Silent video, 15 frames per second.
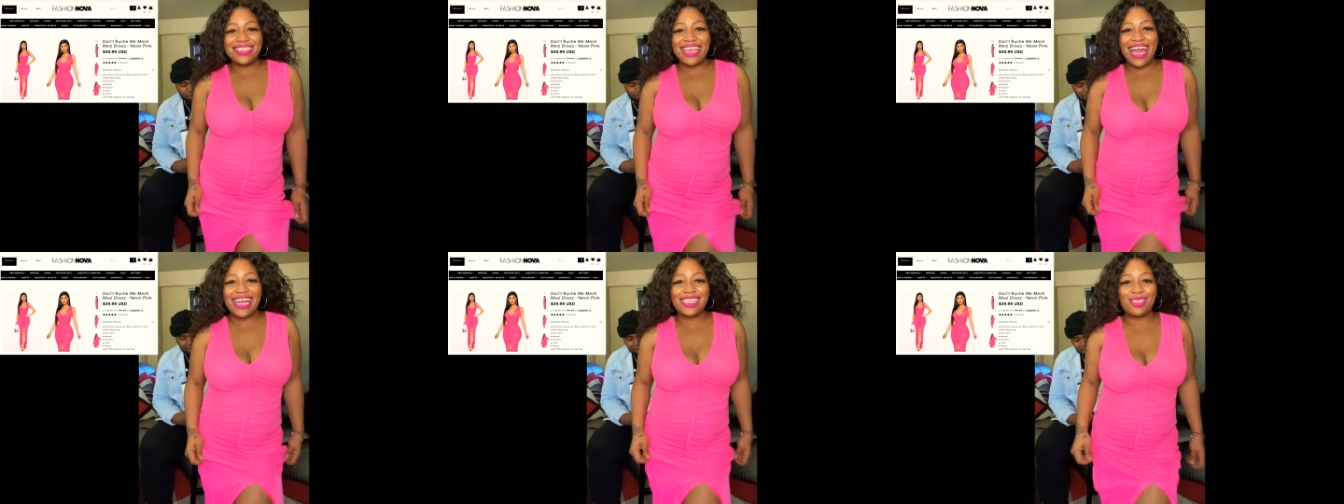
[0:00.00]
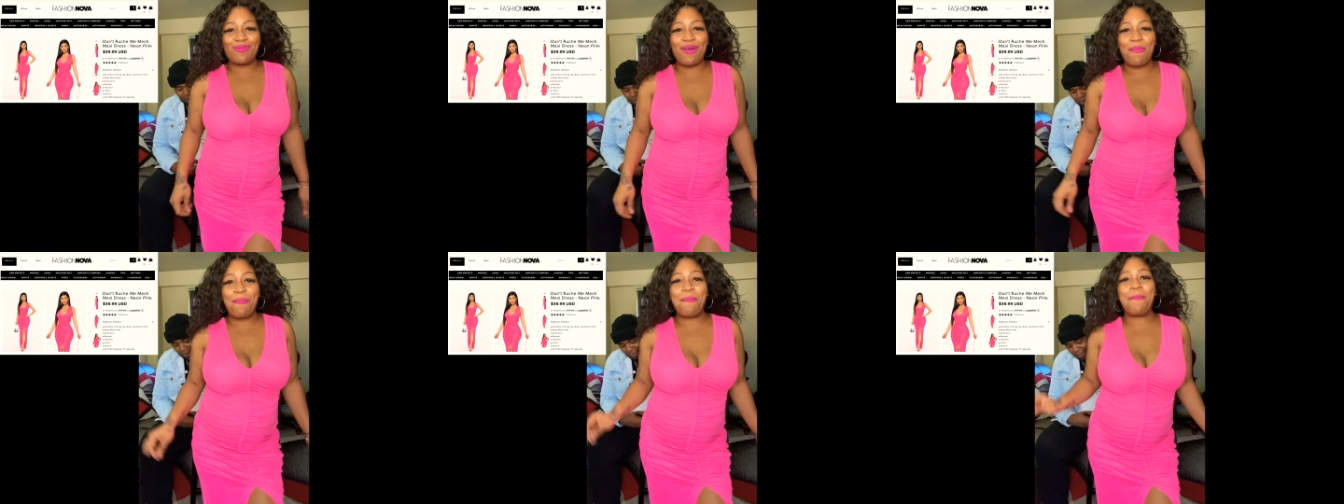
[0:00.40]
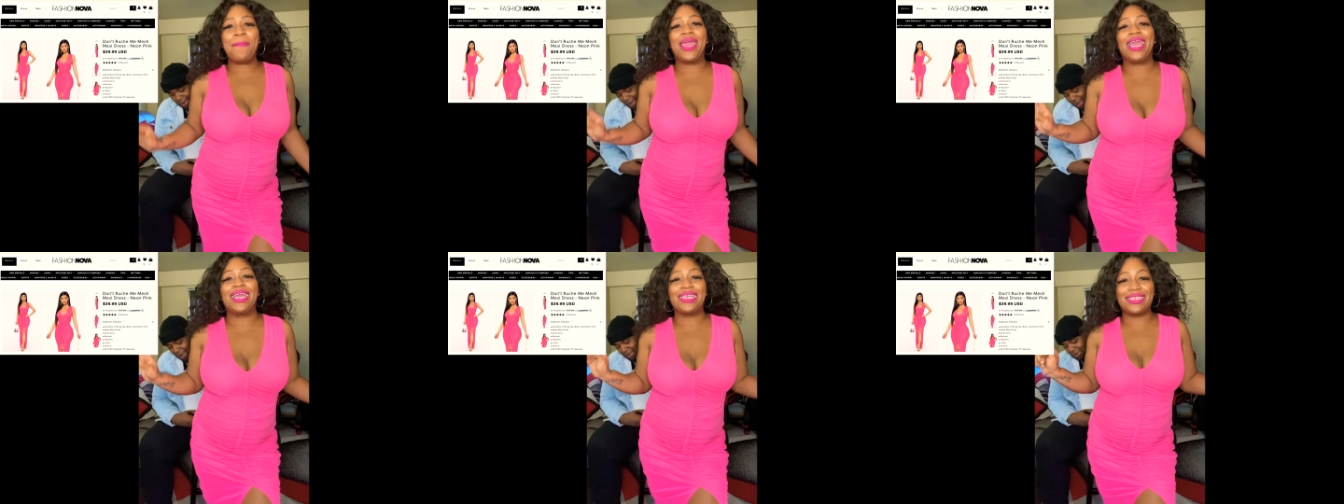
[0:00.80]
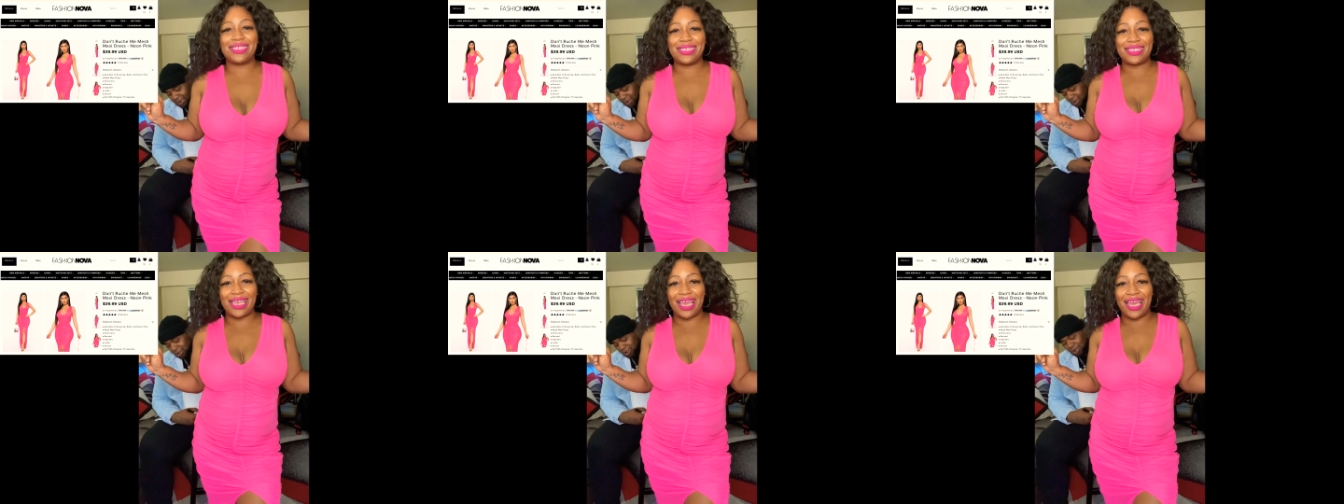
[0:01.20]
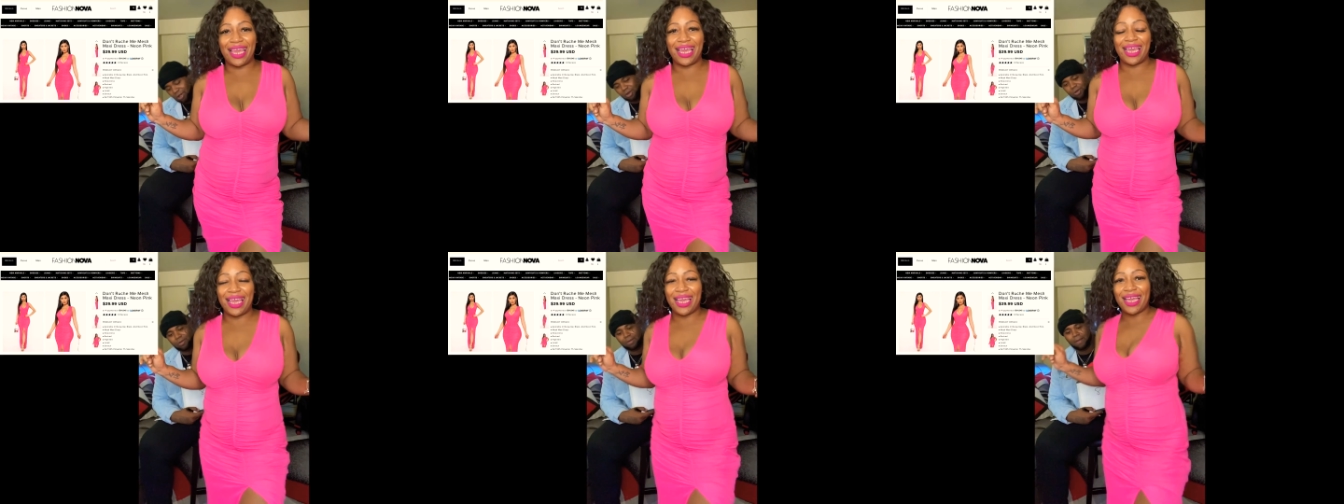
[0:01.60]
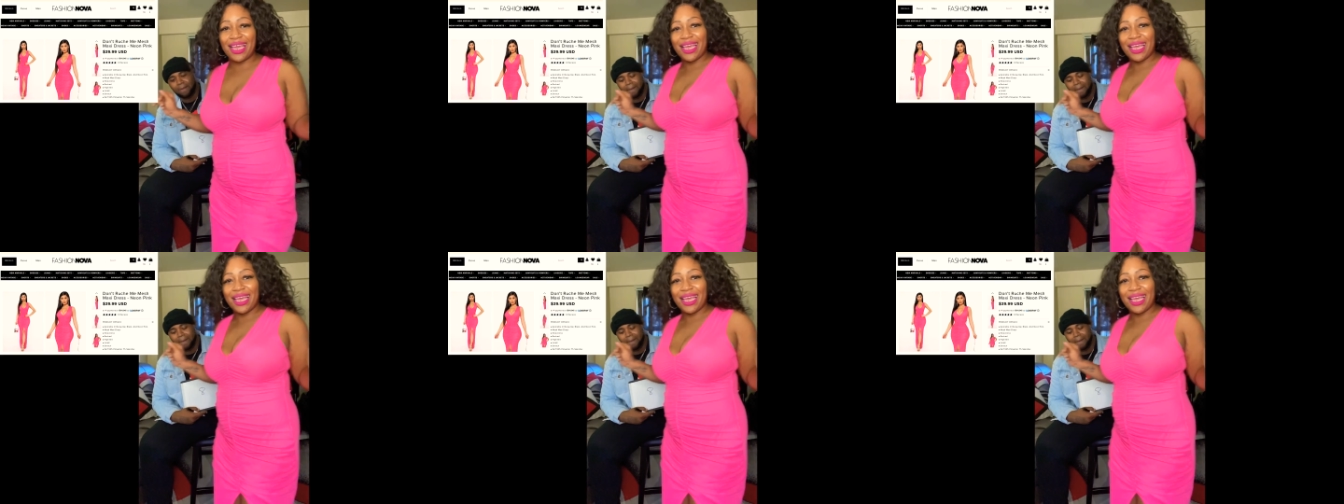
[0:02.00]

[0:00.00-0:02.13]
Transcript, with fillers: I need some legs to show.